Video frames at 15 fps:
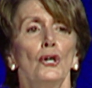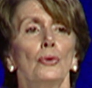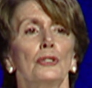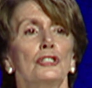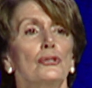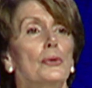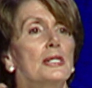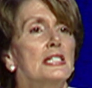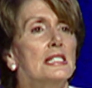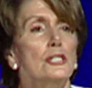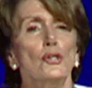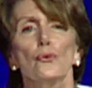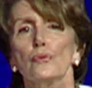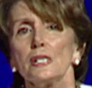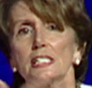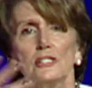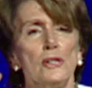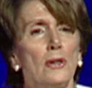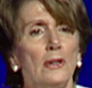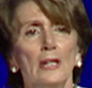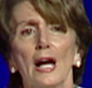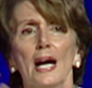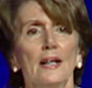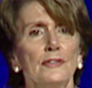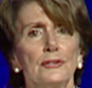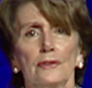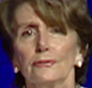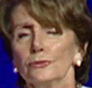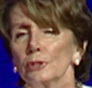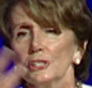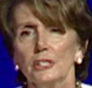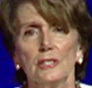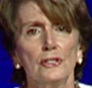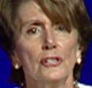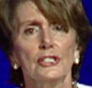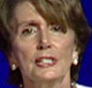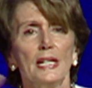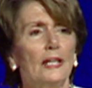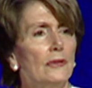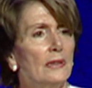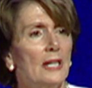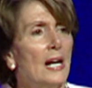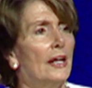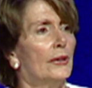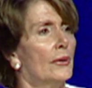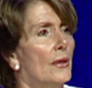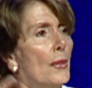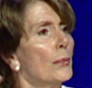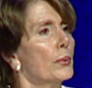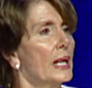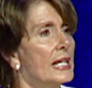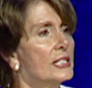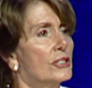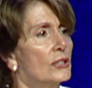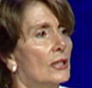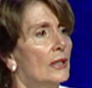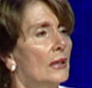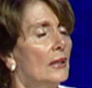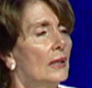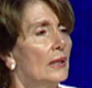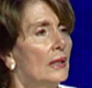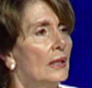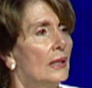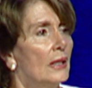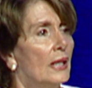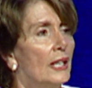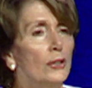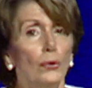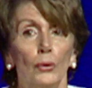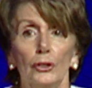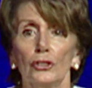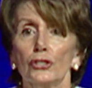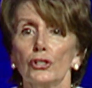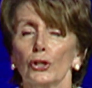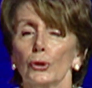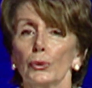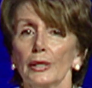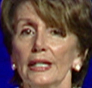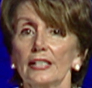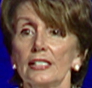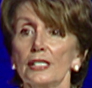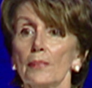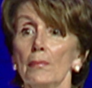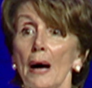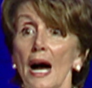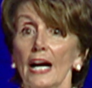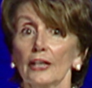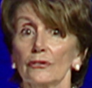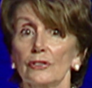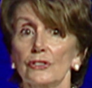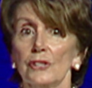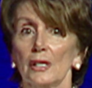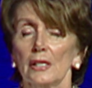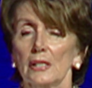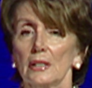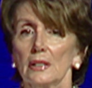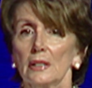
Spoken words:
which has risked their lives, their fortune, their sacred honor, and the rest in order to create a democracy.